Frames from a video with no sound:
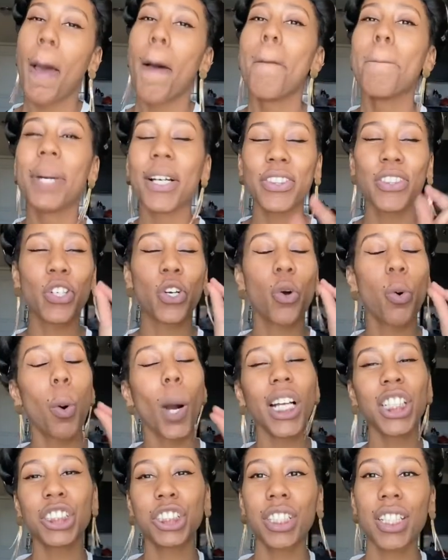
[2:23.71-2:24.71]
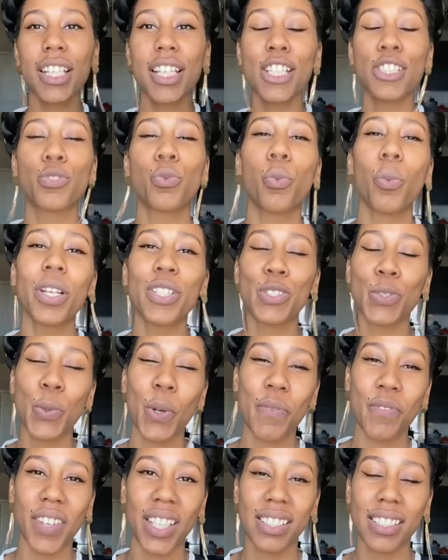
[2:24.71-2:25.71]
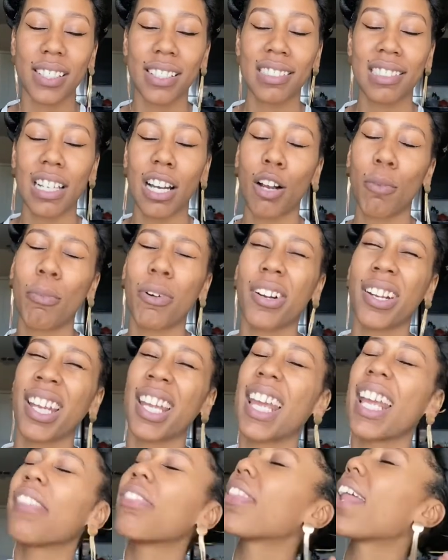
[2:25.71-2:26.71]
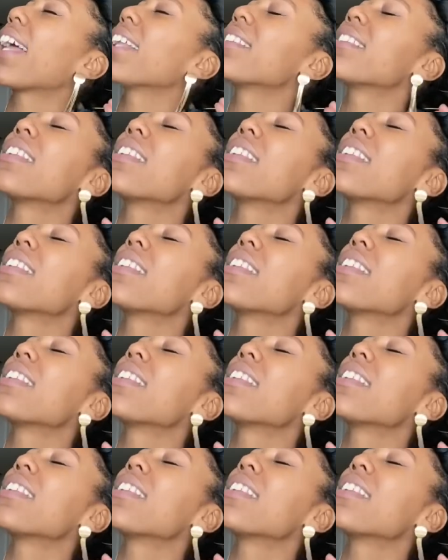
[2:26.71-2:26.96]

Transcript: But the question is, when to invest in the stock market? And that